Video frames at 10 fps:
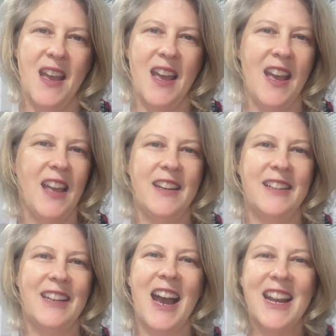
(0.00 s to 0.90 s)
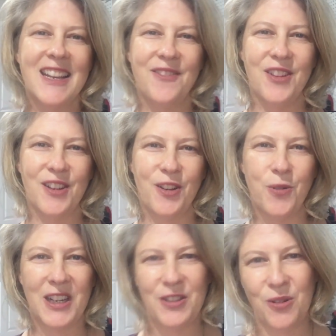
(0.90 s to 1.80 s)
And kind of give you a
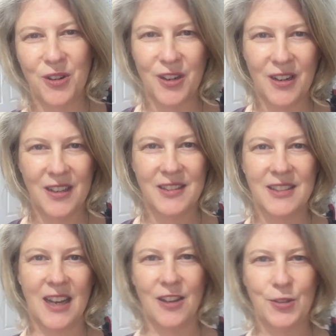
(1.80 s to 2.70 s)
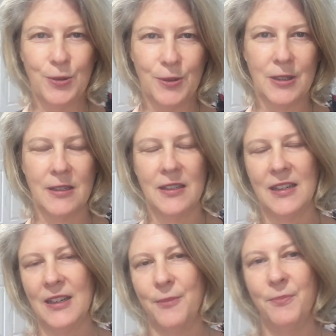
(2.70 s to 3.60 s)
quick tour, a style tour,
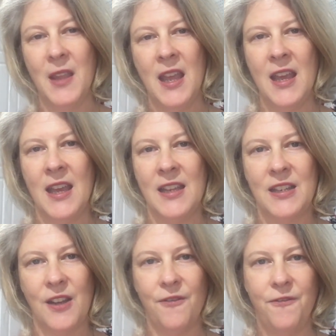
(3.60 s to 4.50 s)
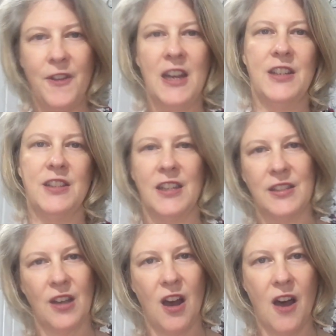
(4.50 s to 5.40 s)
to finish
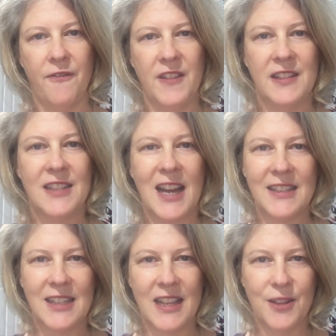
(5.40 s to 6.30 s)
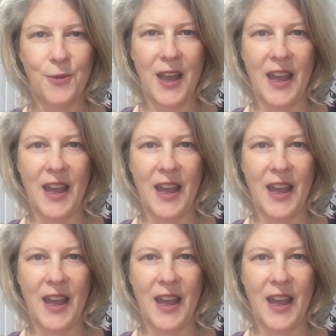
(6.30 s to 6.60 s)
this off. It's not done the way